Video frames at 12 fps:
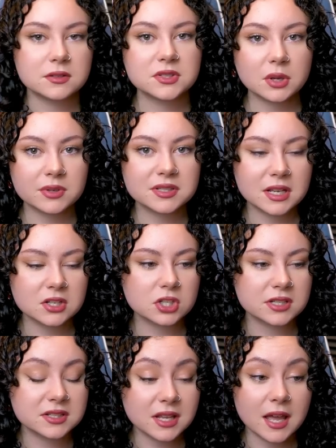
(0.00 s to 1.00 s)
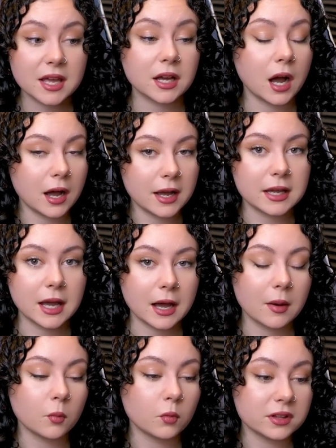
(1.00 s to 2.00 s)
So essentially saying, I
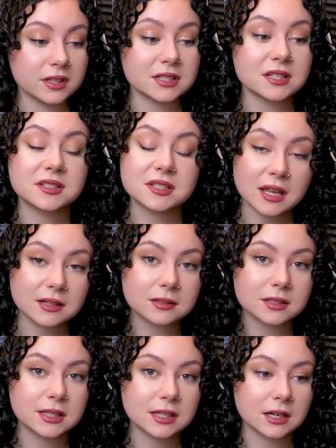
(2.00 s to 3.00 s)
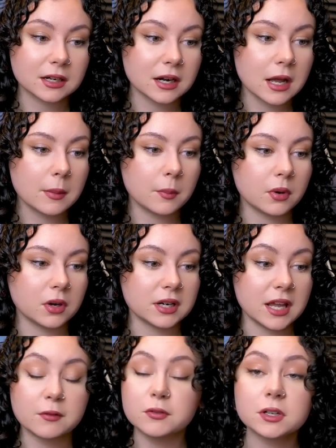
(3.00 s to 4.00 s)
am willing to settle here, but
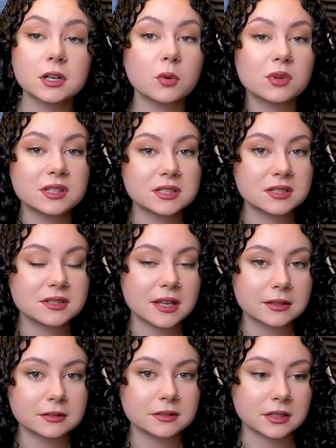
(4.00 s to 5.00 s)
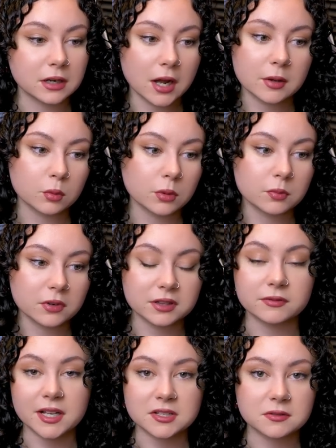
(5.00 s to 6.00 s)
if you're not willing to settle, then I will bring the
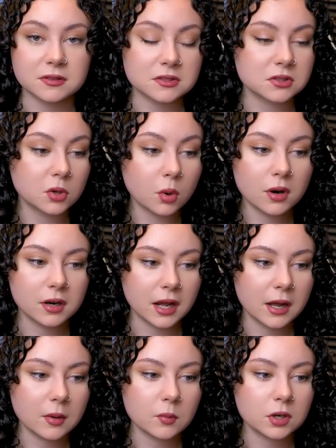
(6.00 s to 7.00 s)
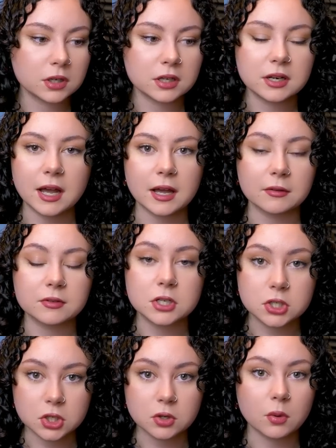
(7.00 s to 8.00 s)
rest of this to court and we're gonna have to
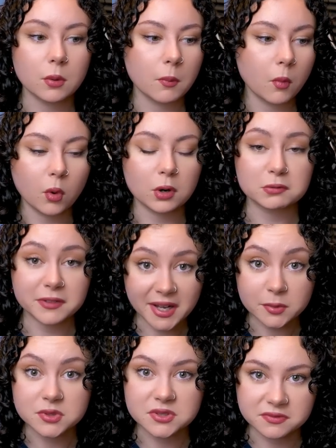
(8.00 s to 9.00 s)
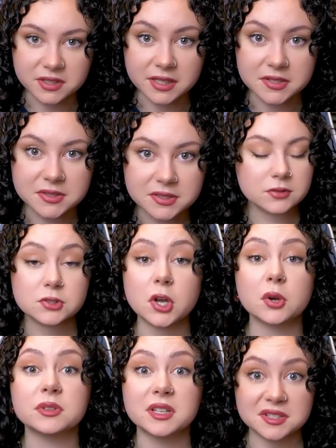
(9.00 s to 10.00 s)
do more rounds of this.
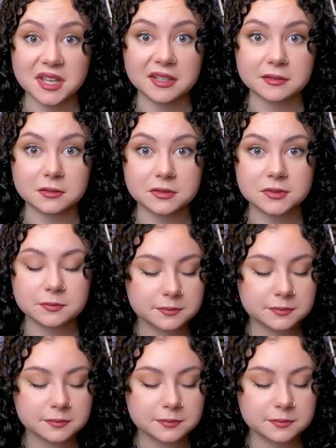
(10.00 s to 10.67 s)
So they settled.